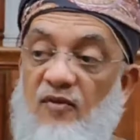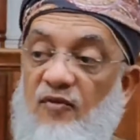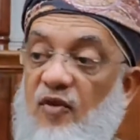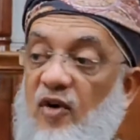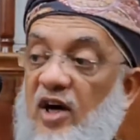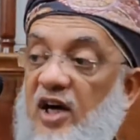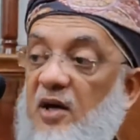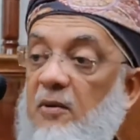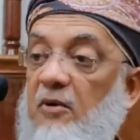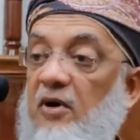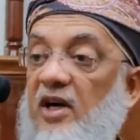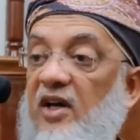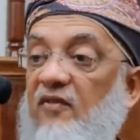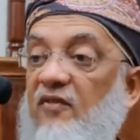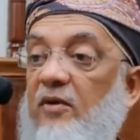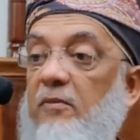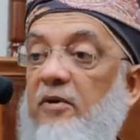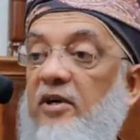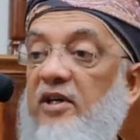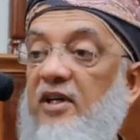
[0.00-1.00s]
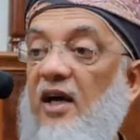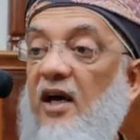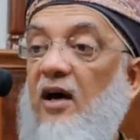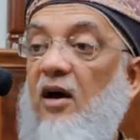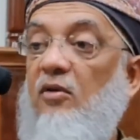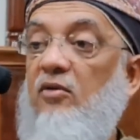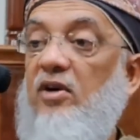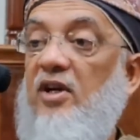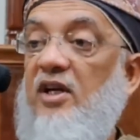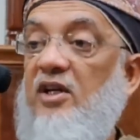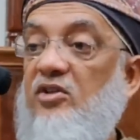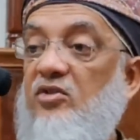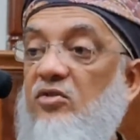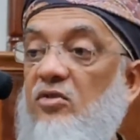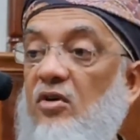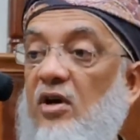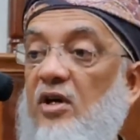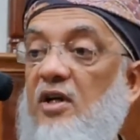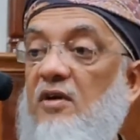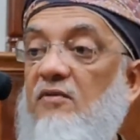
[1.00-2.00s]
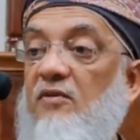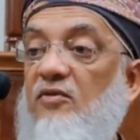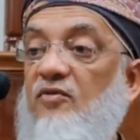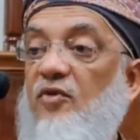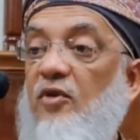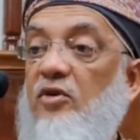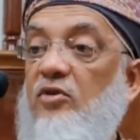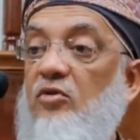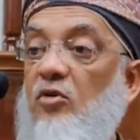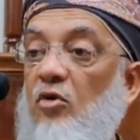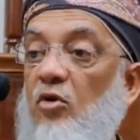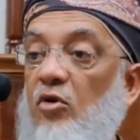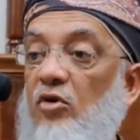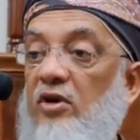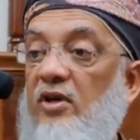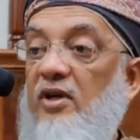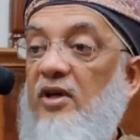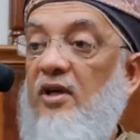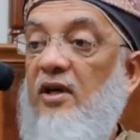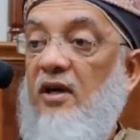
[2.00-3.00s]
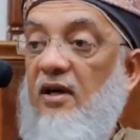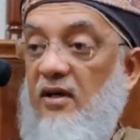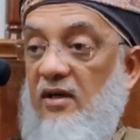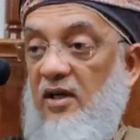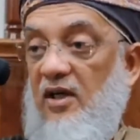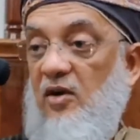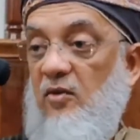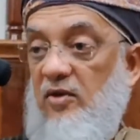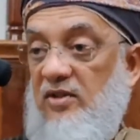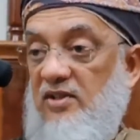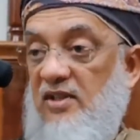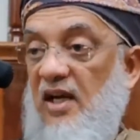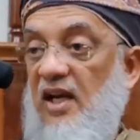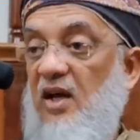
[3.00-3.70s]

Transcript: Forget about everybody. Accounting is not even for your own near and dear ones.